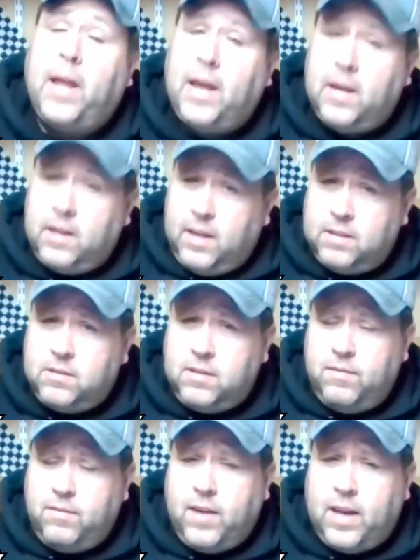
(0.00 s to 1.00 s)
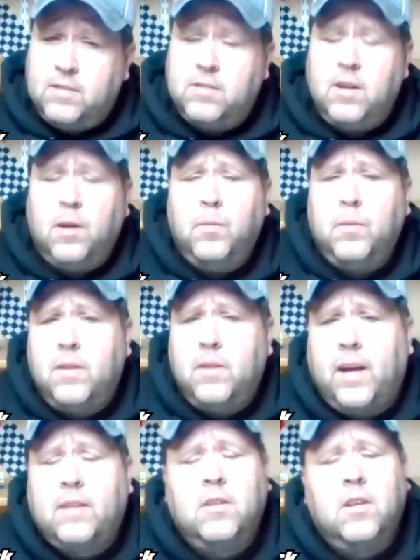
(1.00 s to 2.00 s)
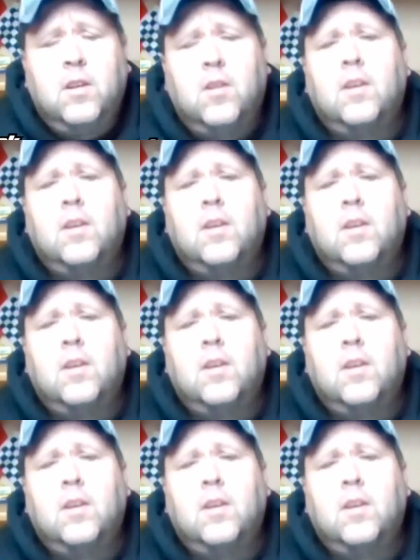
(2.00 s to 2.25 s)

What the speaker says: Playing kissy face there with Dexton